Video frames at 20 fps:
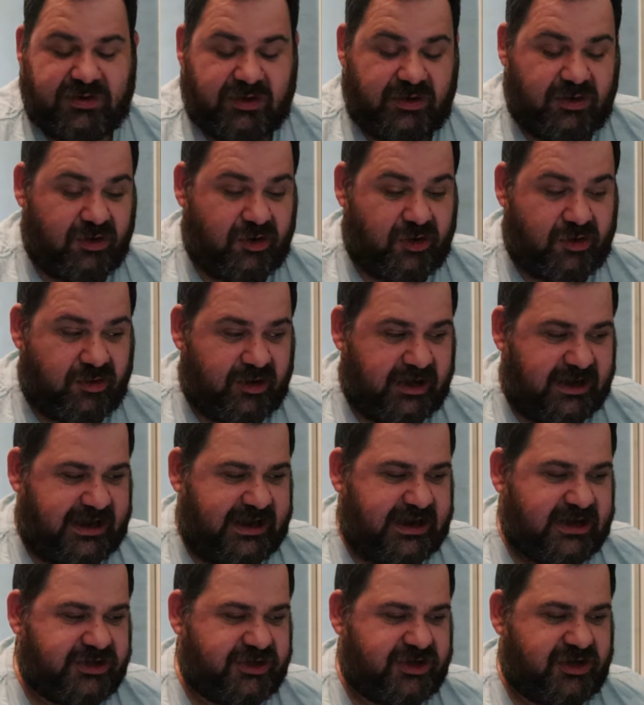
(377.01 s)
urinary
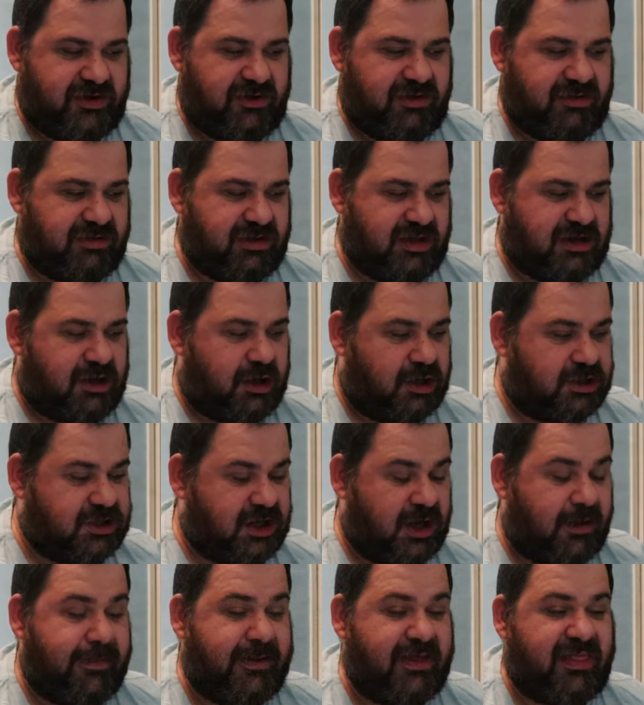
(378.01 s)
issues and on
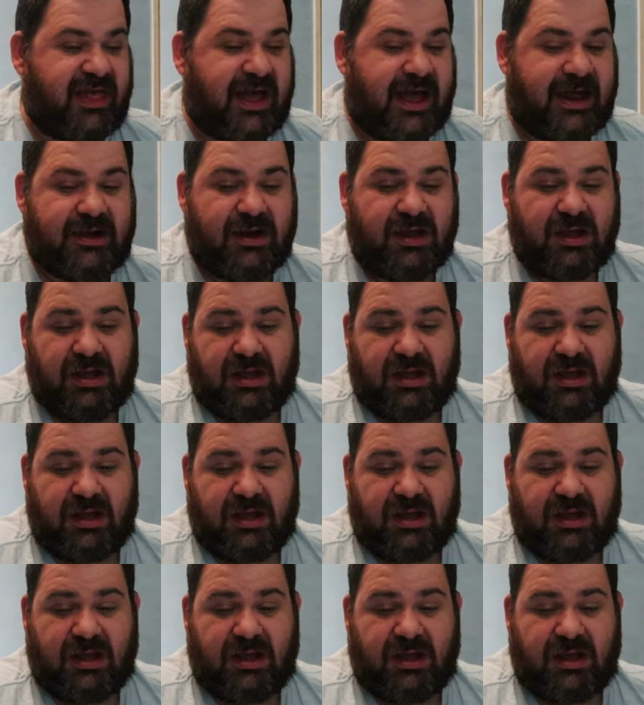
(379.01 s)
top of that